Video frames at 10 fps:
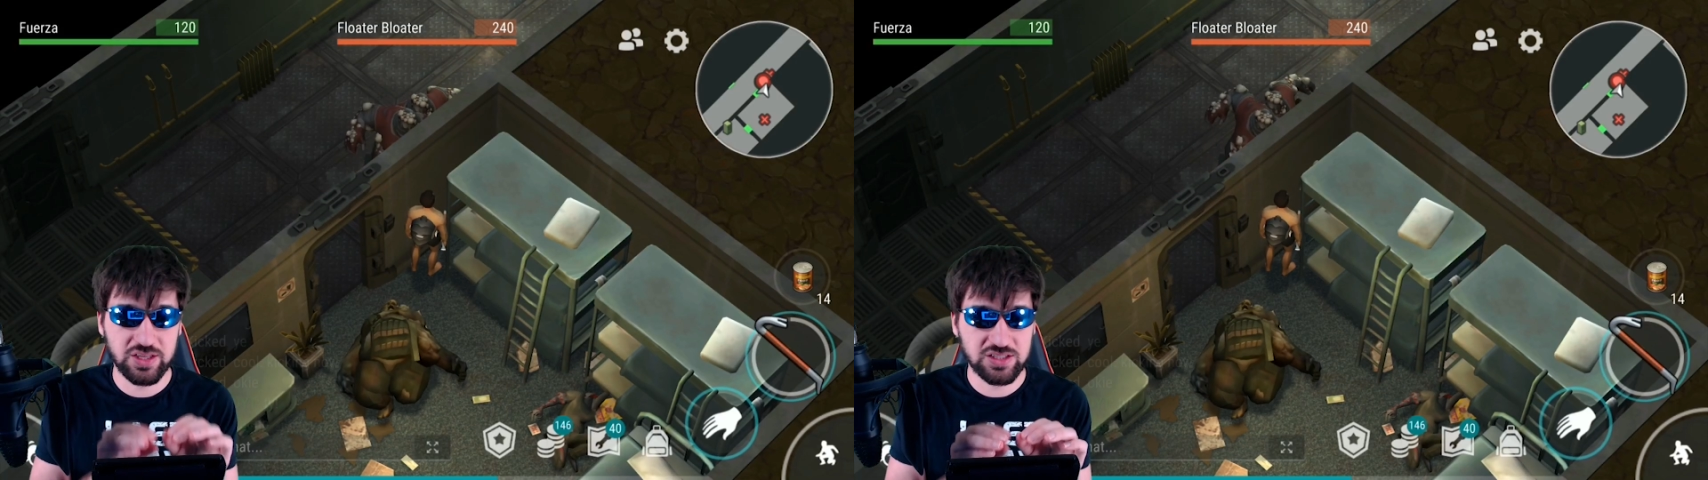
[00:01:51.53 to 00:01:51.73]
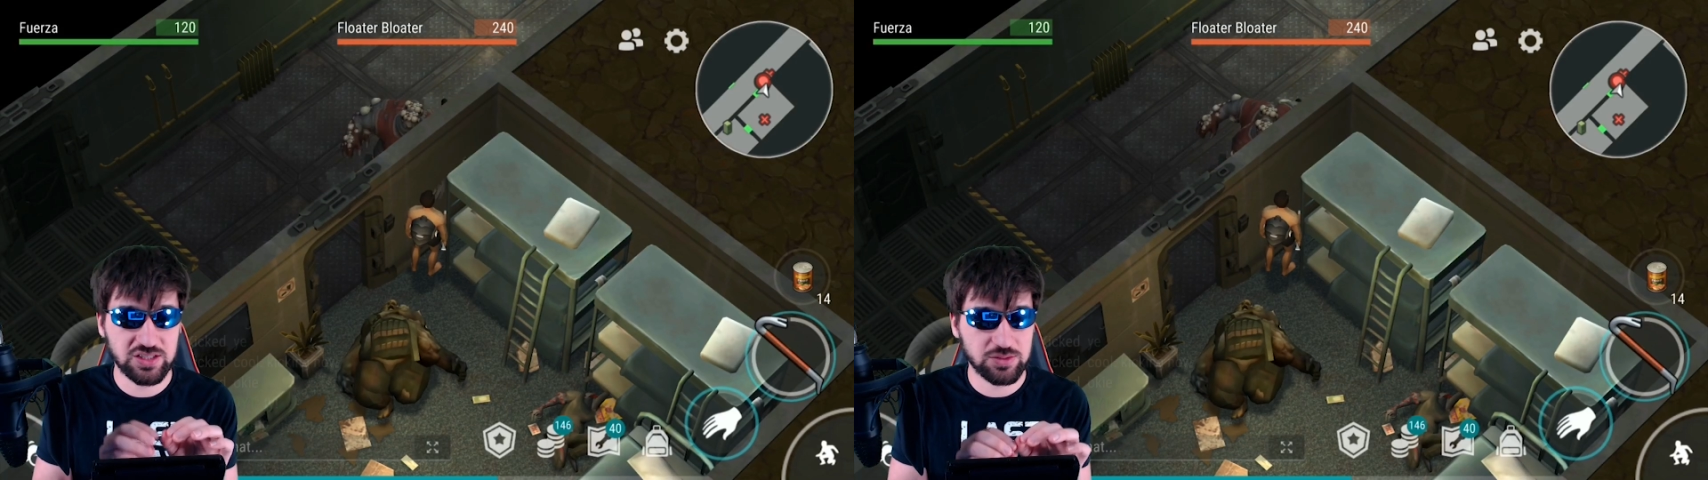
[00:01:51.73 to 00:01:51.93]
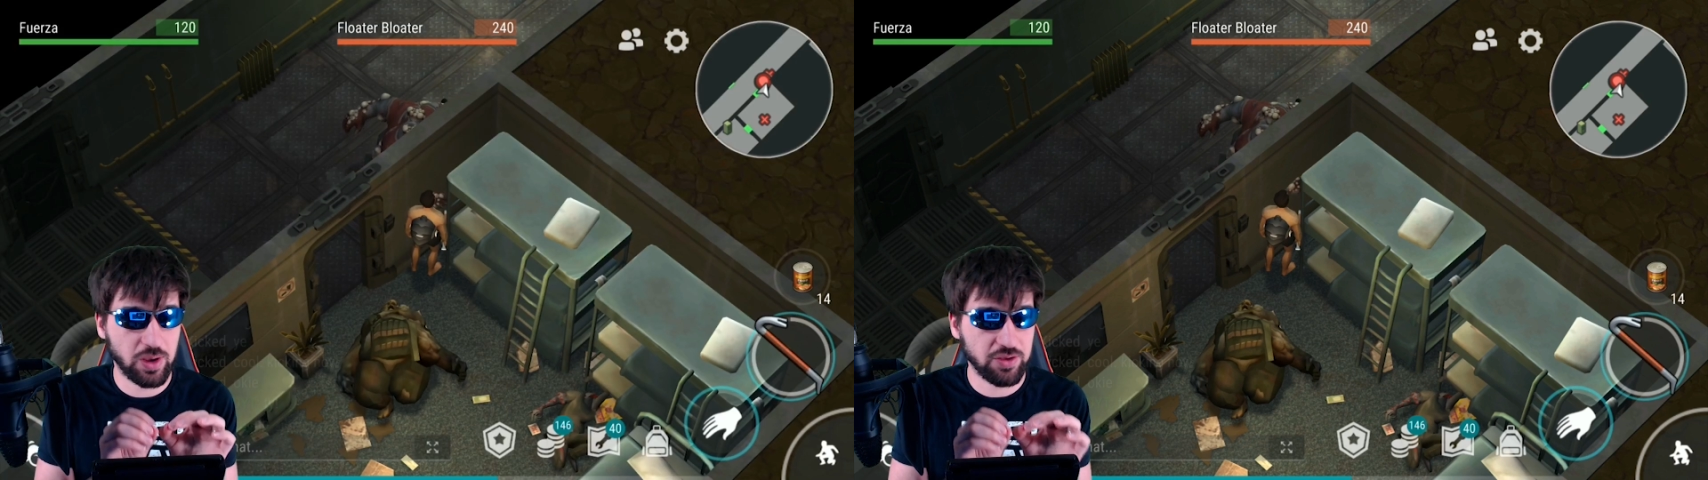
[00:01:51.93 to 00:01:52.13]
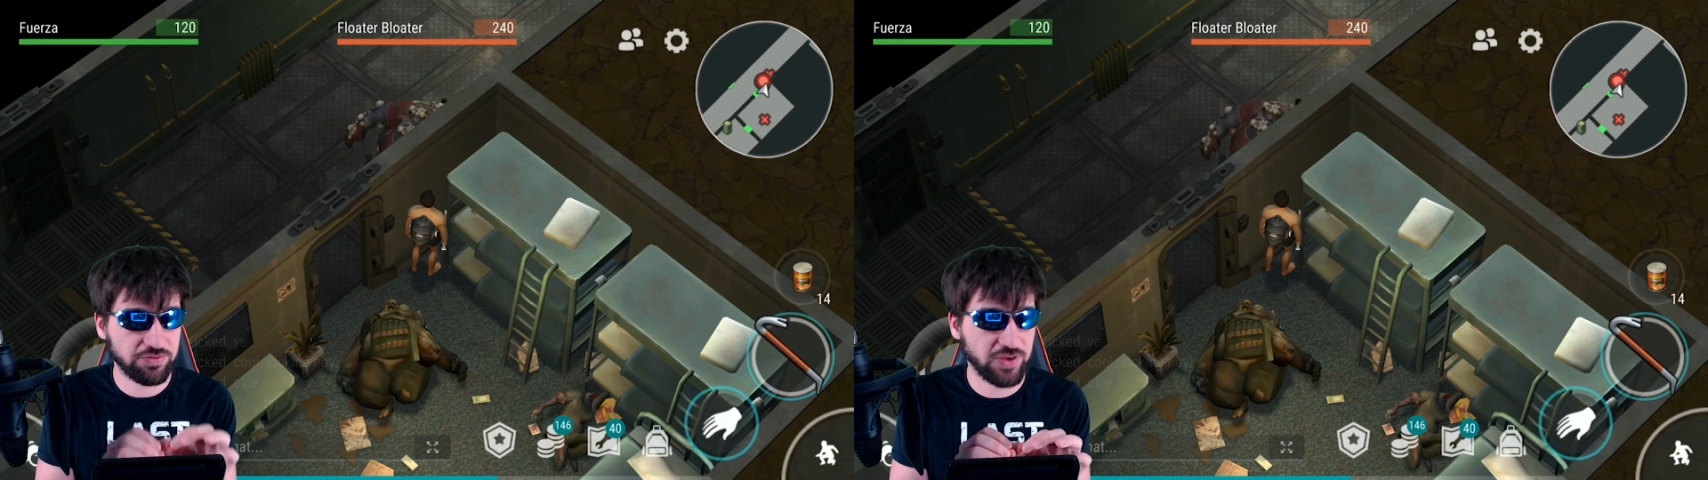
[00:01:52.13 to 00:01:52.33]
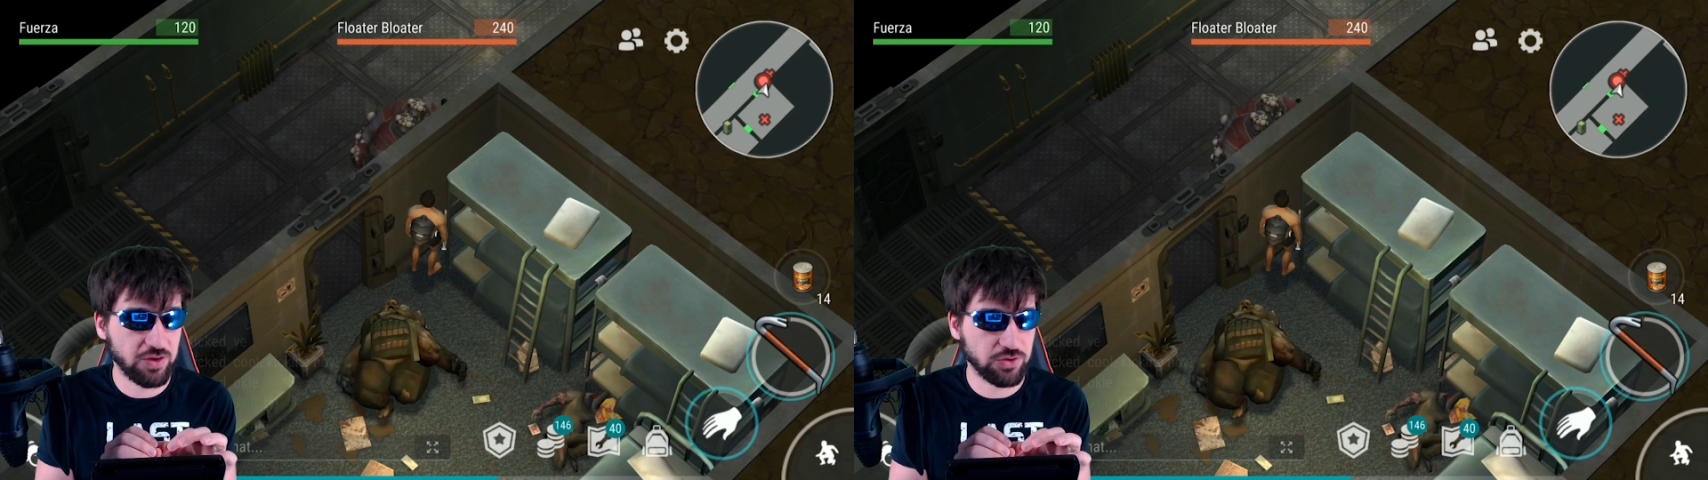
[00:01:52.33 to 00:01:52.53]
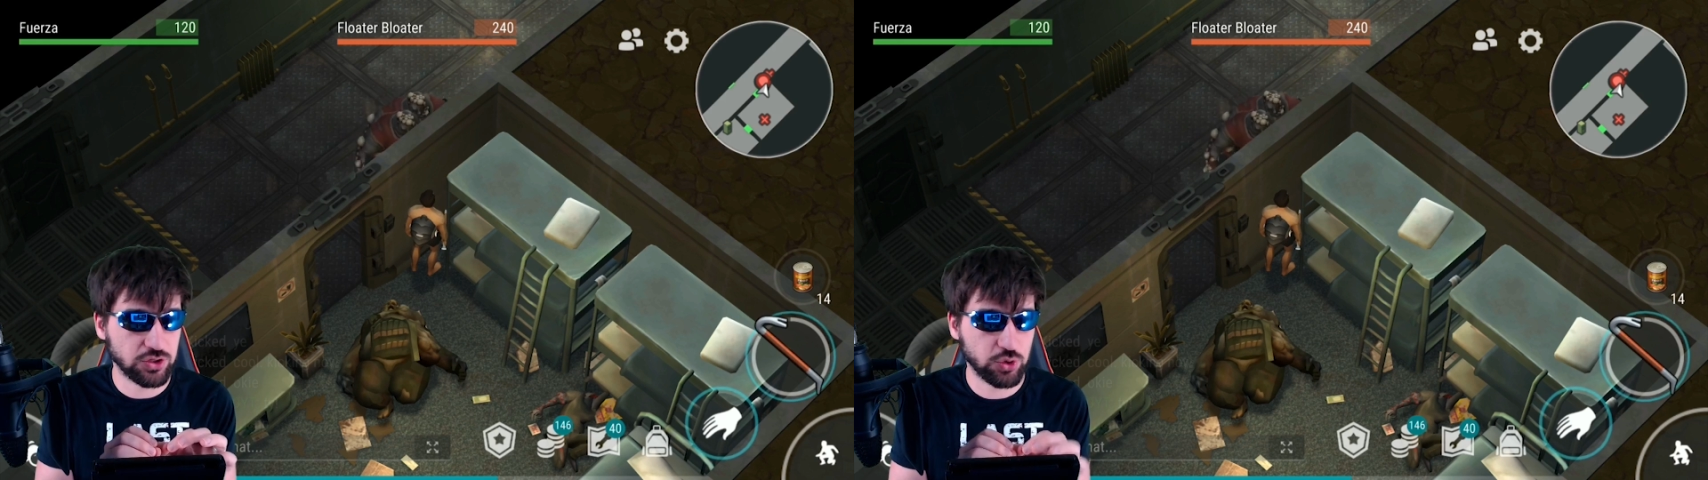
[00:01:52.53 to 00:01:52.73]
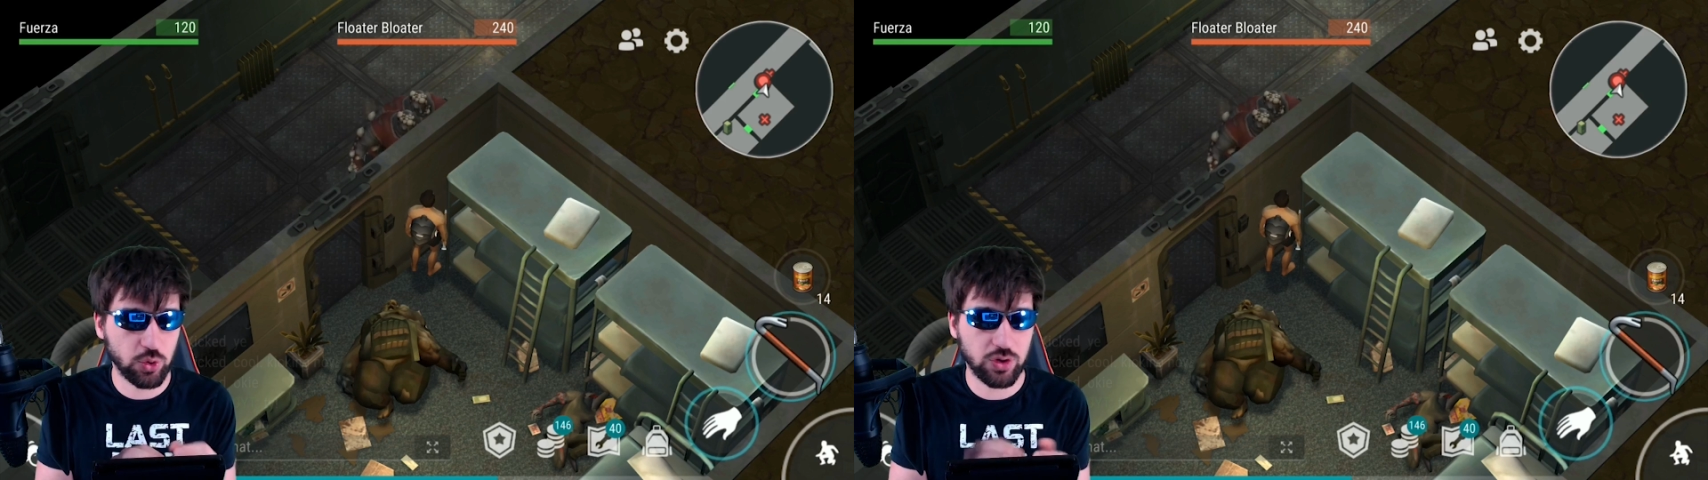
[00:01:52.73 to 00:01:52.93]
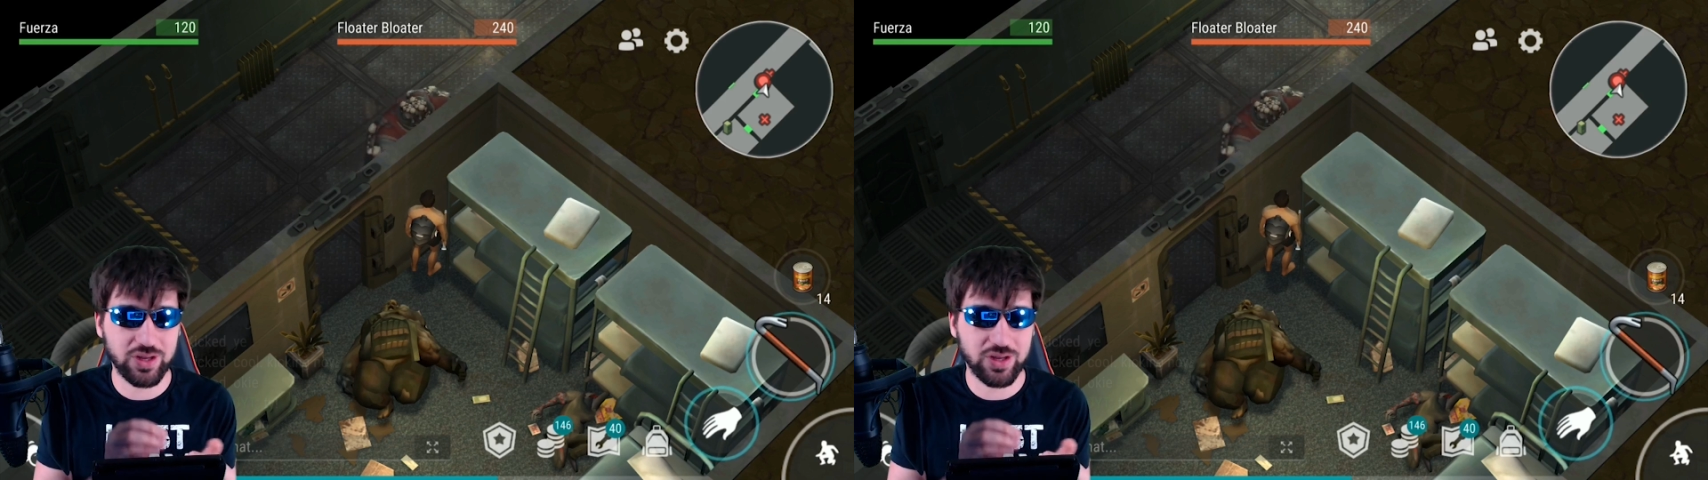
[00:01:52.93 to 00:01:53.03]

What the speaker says: This is my favorite door